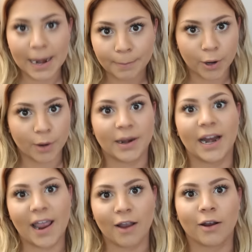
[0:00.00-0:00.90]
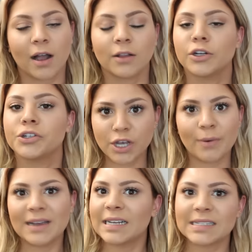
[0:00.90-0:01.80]
and permanent hair colors.
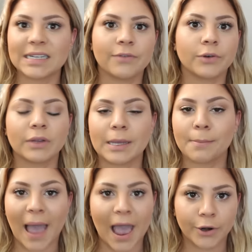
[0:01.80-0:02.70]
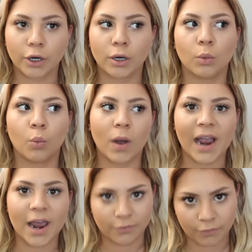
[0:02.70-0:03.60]
So it doesn't even really matter what
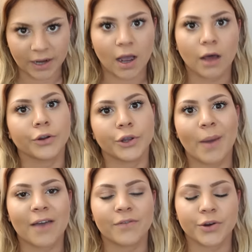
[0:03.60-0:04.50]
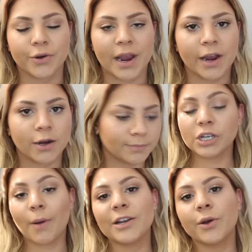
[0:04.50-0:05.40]
kind of red color you have in your hair.
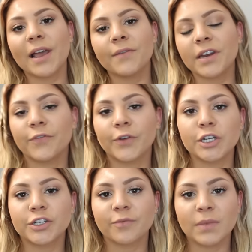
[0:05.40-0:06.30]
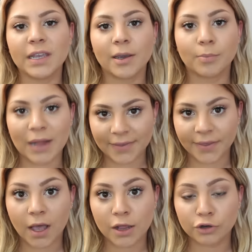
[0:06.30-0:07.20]
So I don't have any footage of me applying
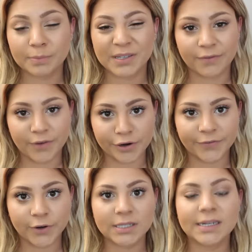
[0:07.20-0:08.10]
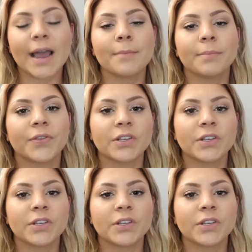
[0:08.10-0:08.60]
the Color Oops the very first time, but